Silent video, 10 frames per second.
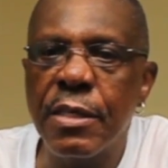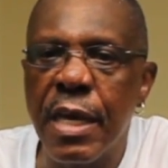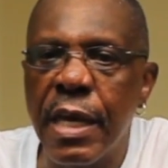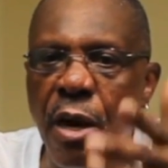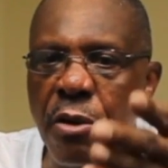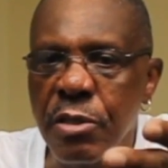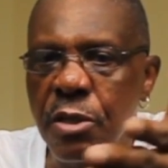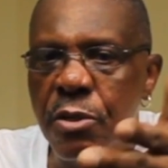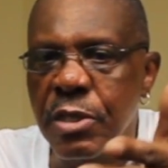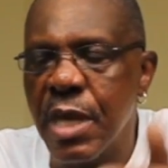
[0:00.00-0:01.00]
and
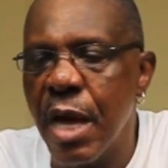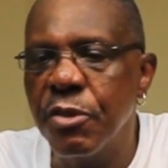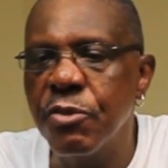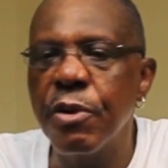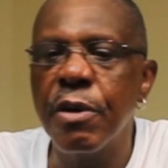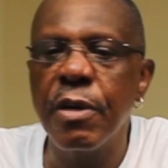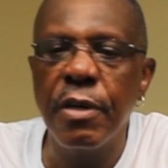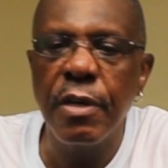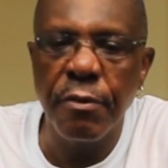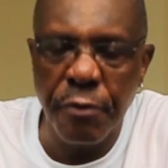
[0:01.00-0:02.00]
also Sandra,
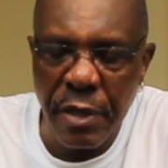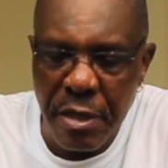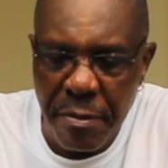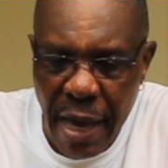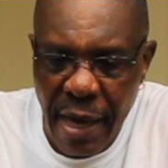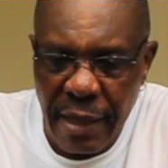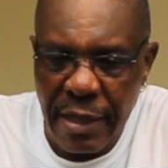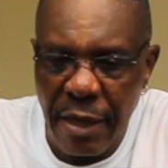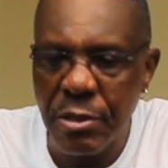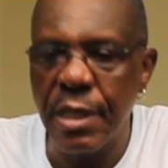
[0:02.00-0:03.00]
a friend of mine
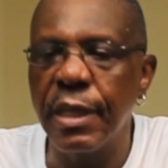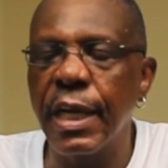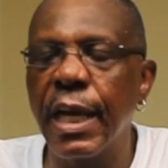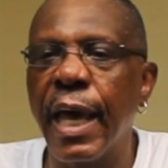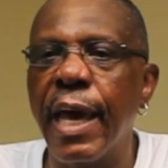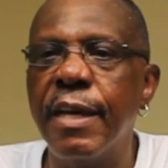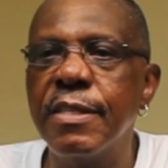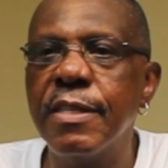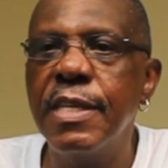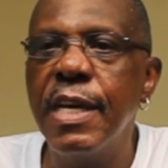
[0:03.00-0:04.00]
that was in the
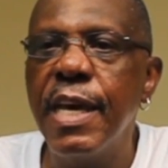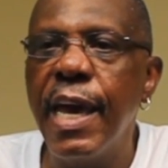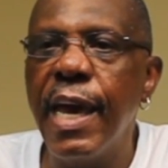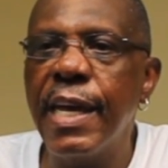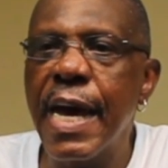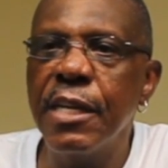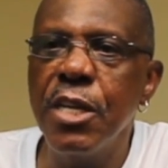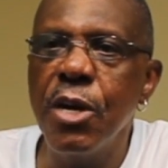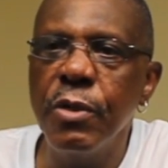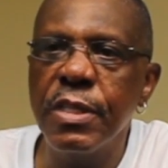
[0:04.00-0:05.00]
class, and I
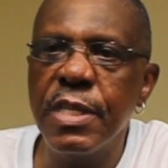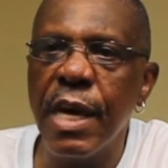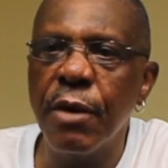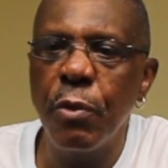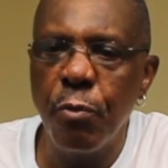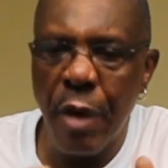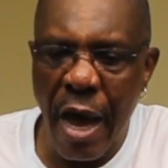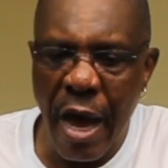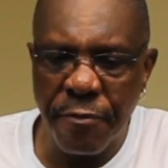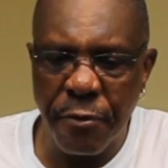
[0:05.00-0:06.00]
noticed that when
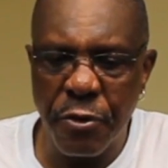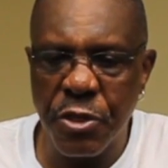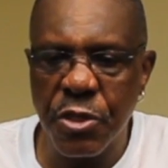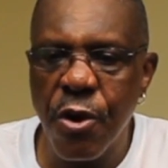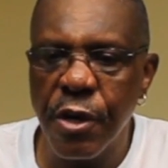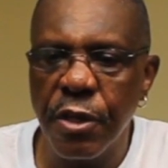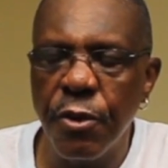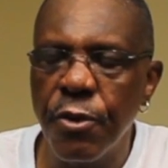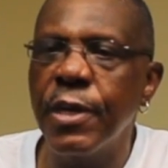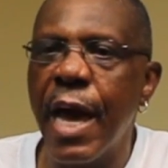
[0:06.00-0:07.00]
I first started,
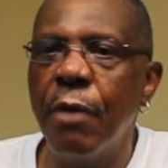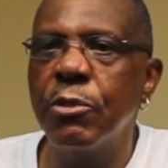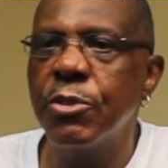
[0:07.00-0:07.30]
her and I was